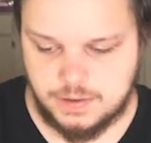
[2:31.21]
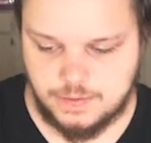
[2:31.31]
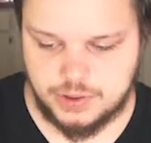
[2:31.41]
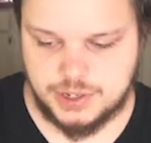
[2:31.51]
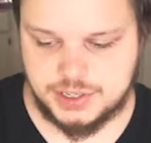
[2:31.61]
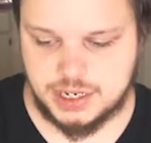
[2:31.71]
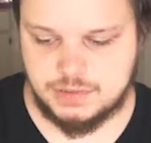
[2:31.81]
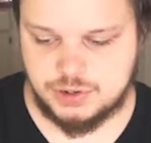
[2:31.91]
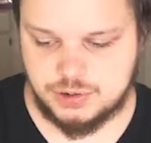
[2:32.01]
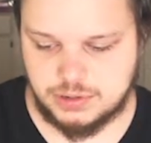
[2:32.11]
for these
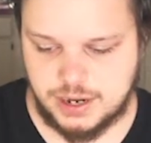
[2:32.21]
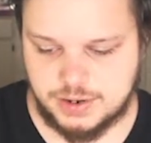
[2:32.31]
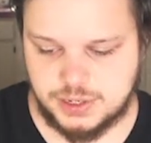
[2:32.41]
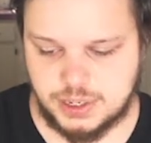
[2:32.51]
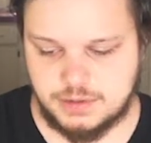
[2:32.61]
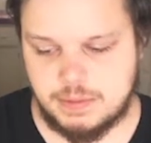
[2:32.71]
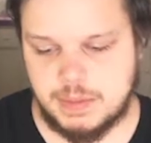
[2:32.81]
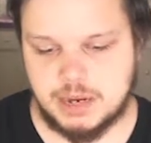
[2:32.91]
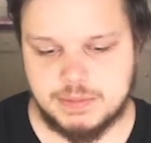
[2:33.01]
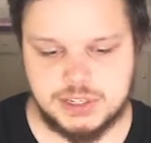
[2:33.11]
individual layers so that if I
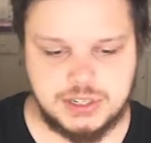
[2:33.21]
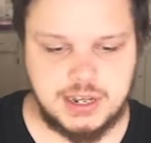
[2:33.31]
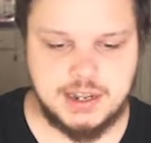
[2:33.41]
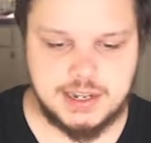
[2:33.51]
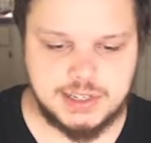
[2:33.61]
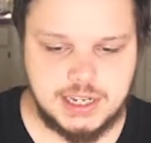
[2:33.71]
make a mistake it's